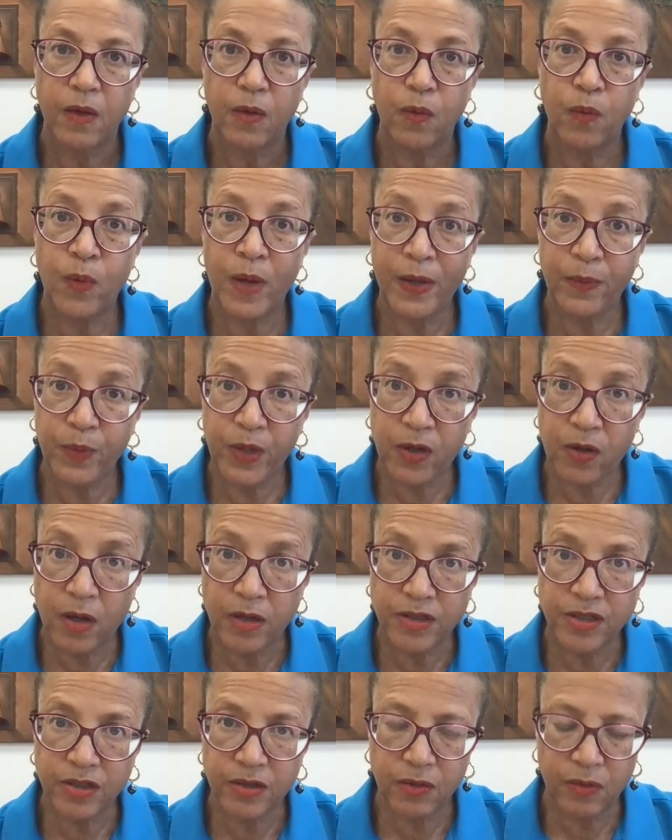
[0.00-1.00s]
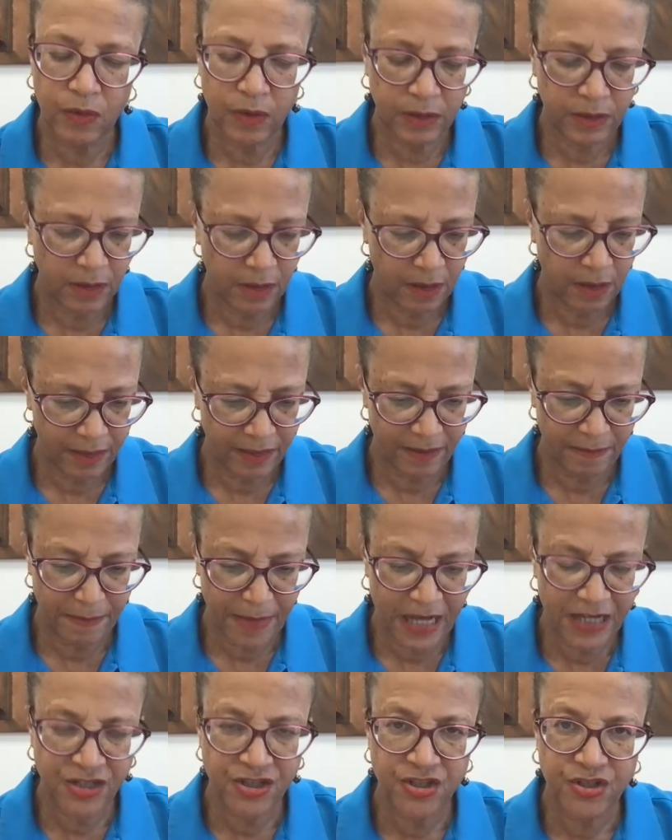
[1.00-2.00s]
When we got to court, the
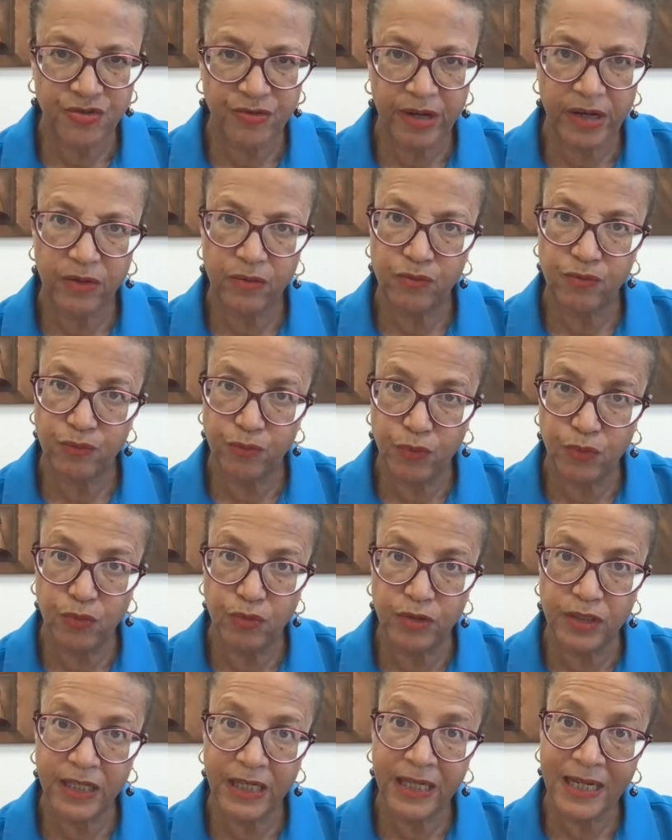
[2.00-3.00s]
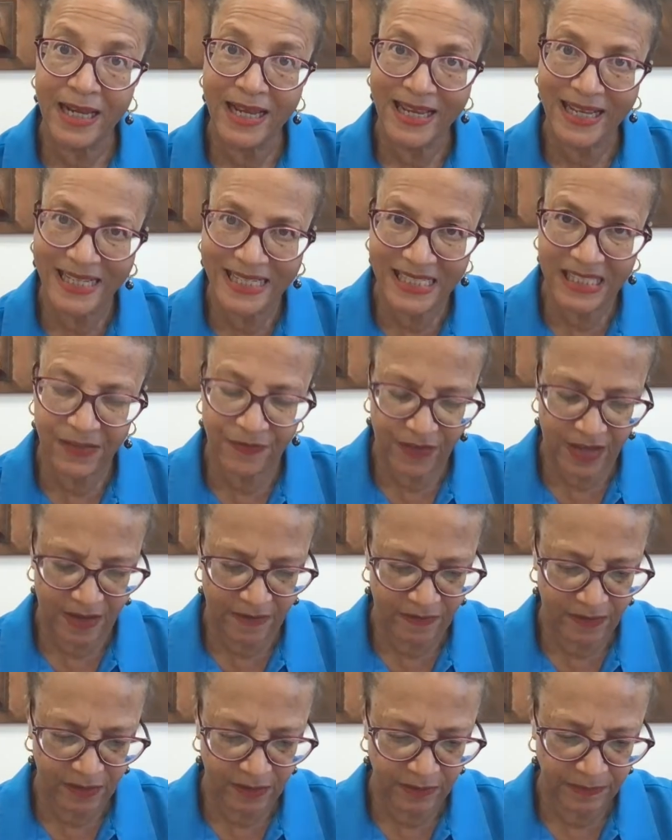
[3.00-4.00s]
magistrate ruled in his
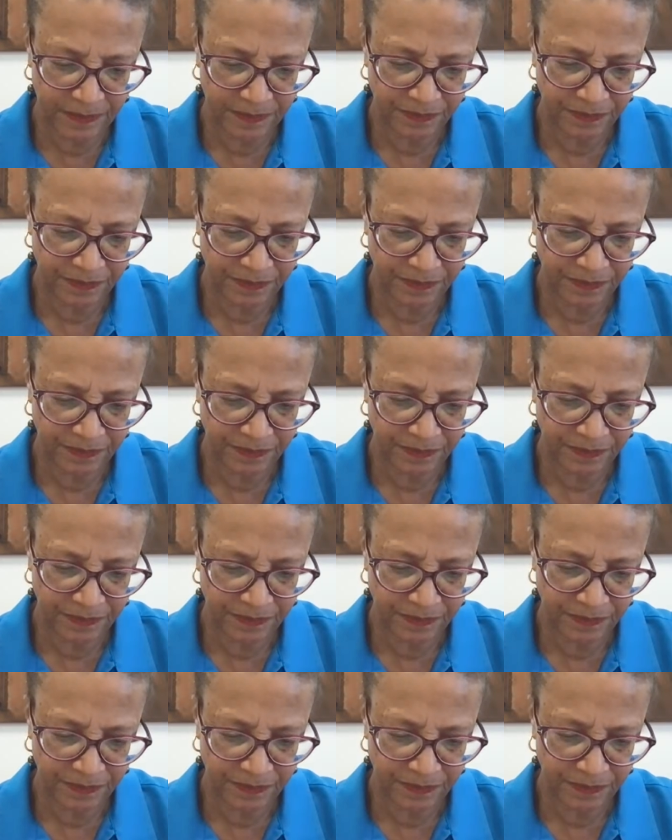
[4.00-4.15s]
favor,